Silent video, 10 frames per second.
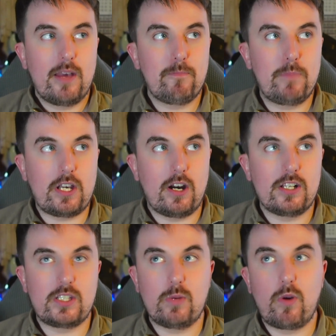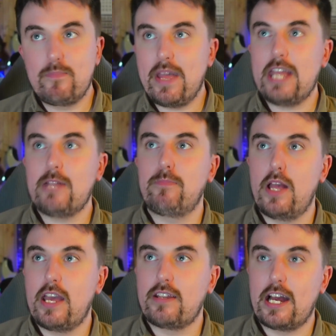because they were made play
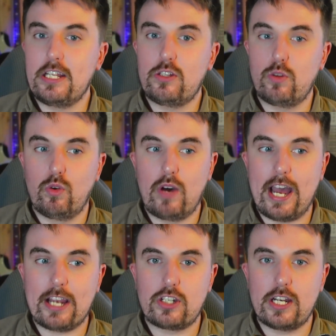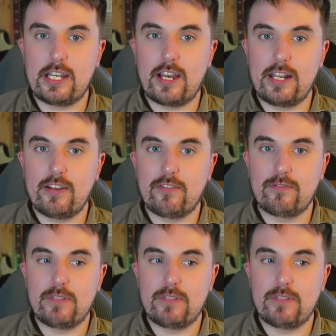it, and you don't actually kind of